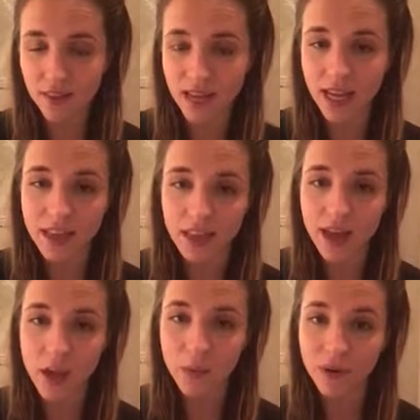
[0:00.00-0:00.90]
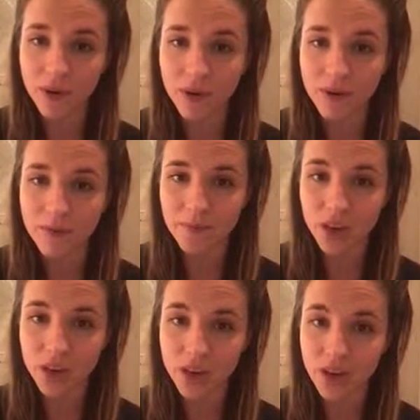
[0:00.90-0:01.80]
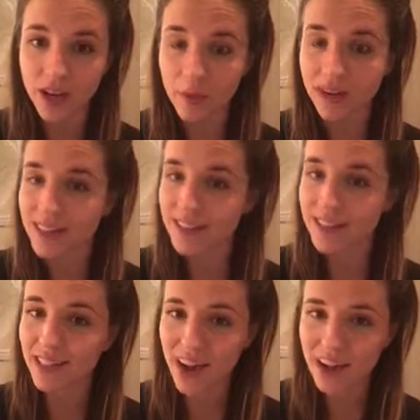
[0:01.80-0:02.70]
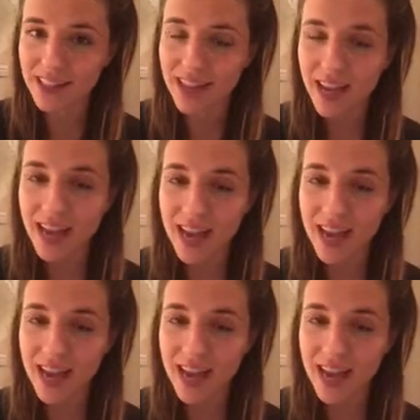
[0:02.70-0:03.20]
thinking that that would cure it, but it did not.